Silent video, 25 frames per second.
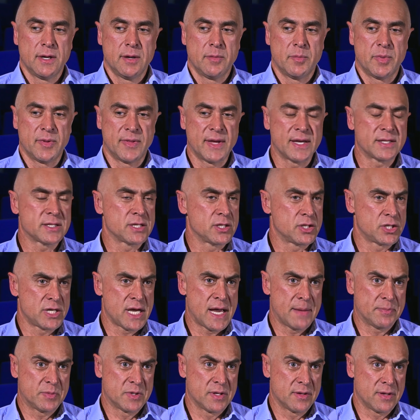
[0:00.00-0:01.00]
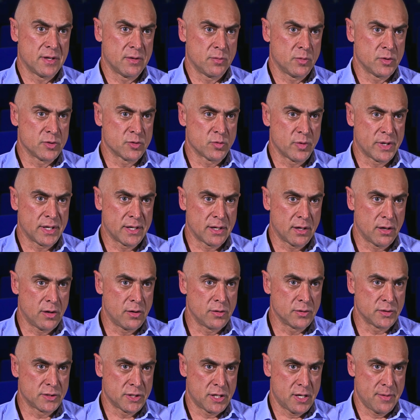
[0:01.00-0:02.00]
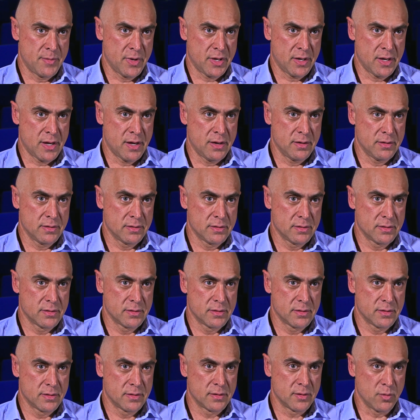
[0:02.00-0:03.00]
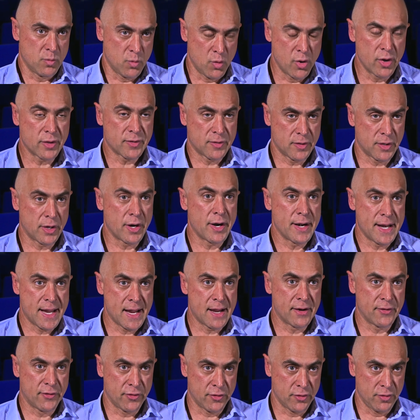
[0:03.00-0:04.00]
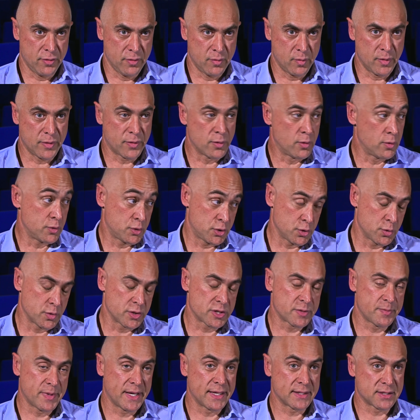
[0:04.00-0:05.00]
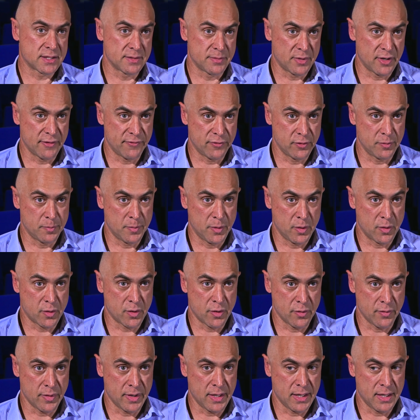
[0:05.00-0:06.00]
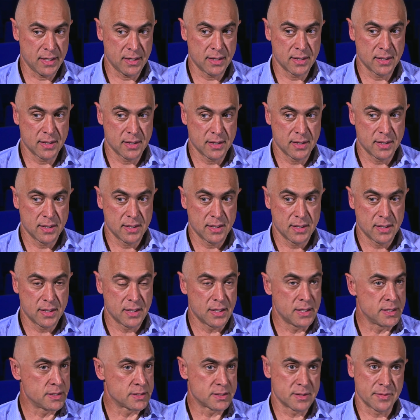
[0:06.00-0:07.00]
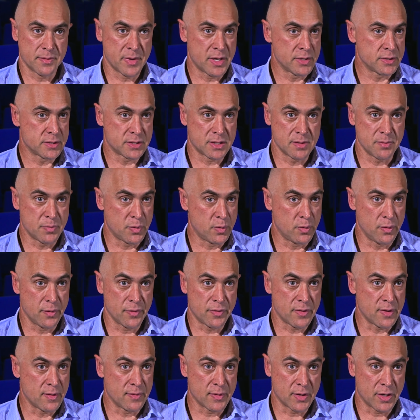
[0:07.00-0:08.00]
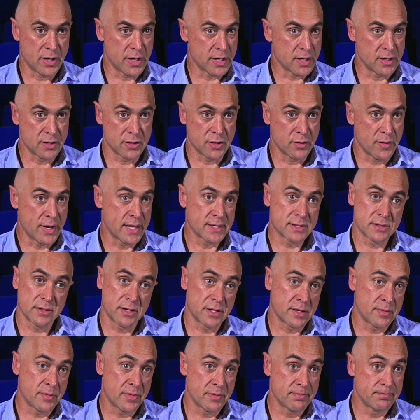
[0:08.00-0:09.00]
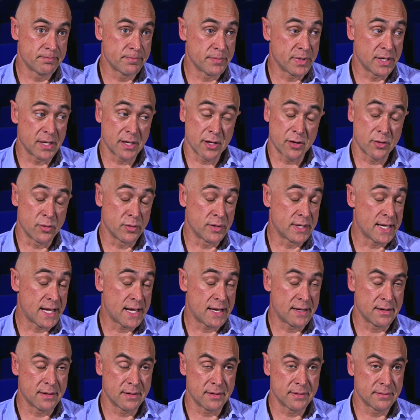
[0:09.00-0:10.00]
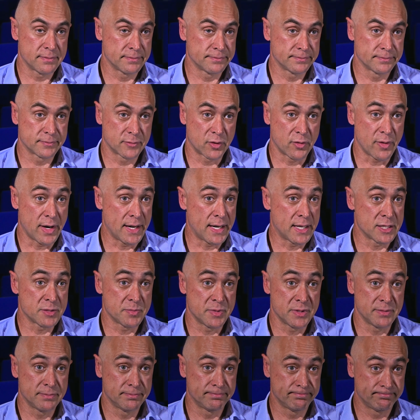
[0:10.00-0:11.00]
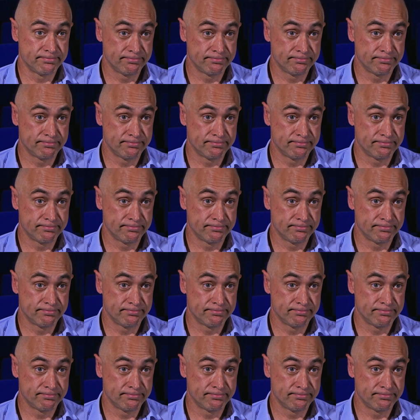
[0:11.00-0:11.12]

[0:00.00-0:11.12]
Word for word: But that's a chapter that was written a long time ago. The work that I now do, with all due respect to my football career, is the most important thing that I can do outside of being a good dad and a great husband.